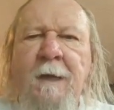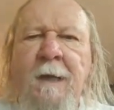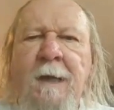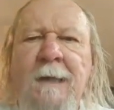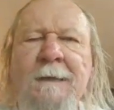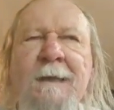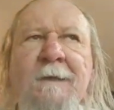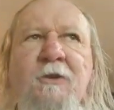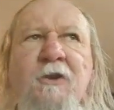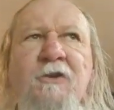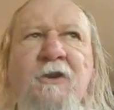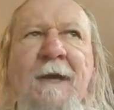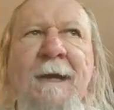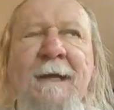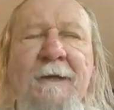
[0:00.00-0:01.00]
I got good
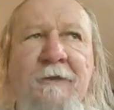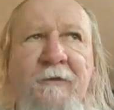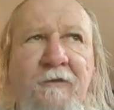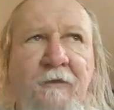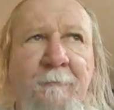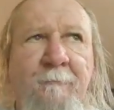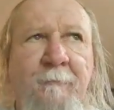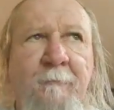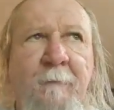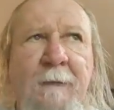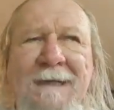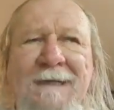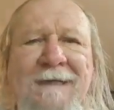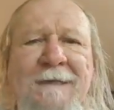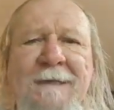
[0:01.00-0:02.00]
tannins, but
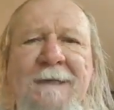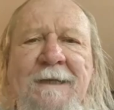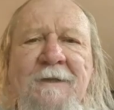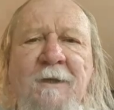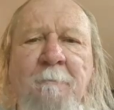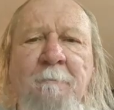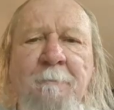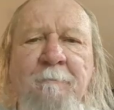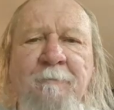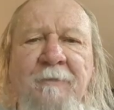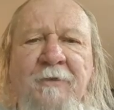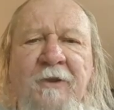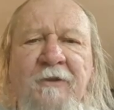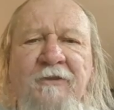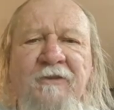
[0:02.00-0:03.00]
I didn't get
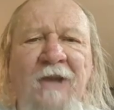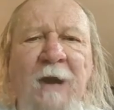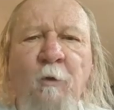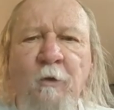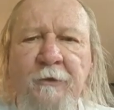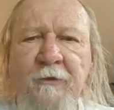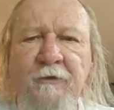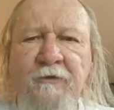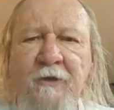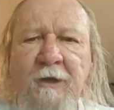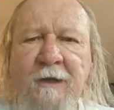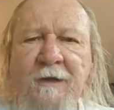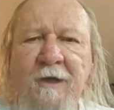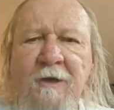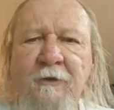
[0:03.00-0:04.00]
the sourness that
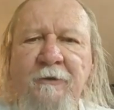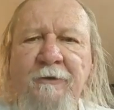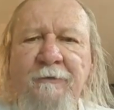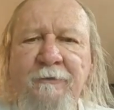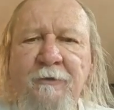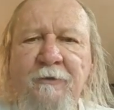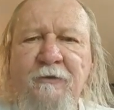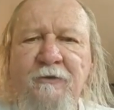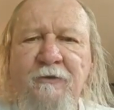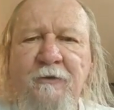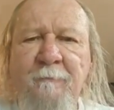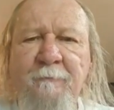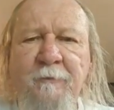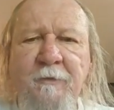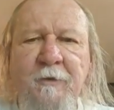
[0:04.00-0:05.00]
I got on the first
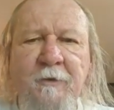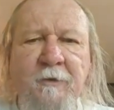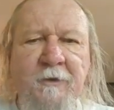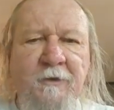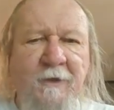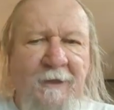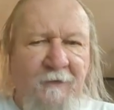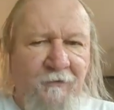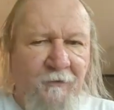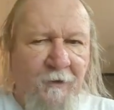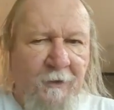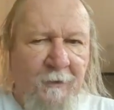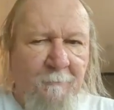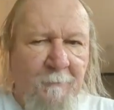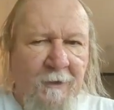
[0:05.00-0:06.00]
taste that
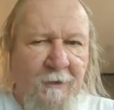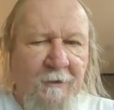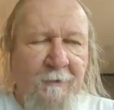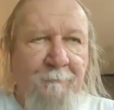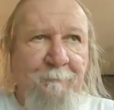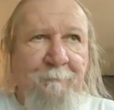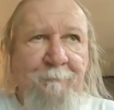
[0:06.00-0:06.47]
I made.